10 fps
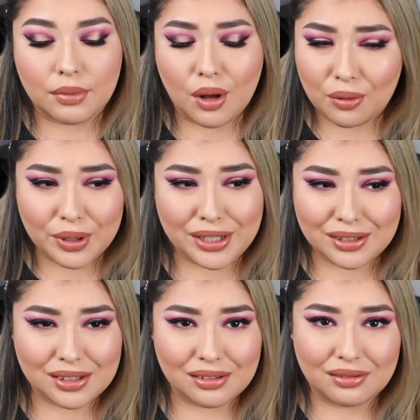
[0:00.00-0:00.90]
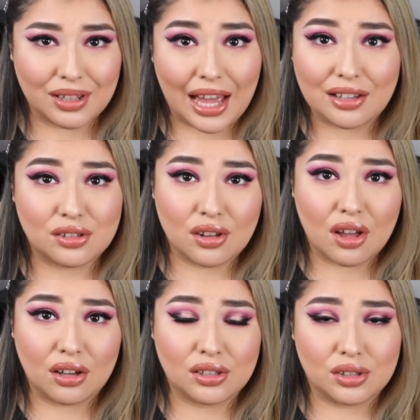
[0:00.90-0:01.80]
always last
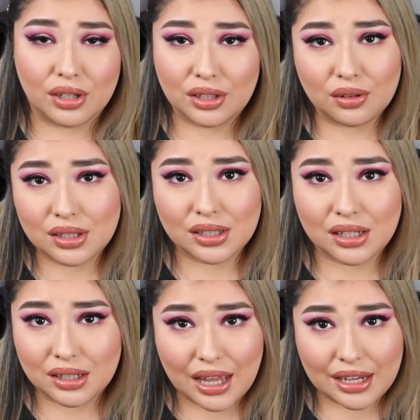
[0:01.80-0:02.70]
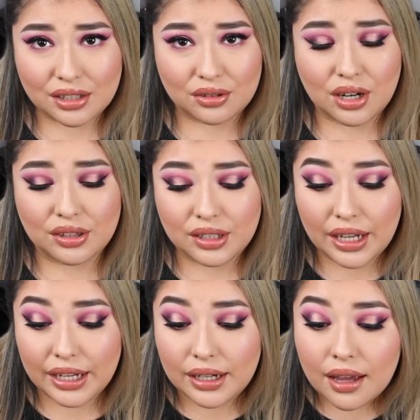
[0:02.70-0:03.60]
long, so I know this is going to last throughout the
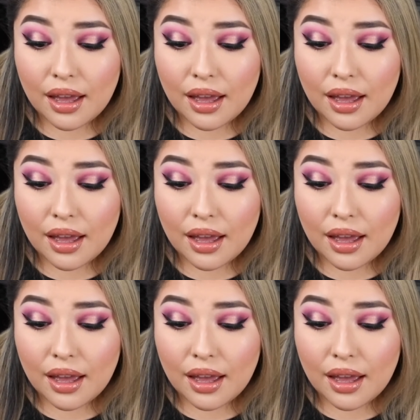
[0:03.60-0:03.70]
night.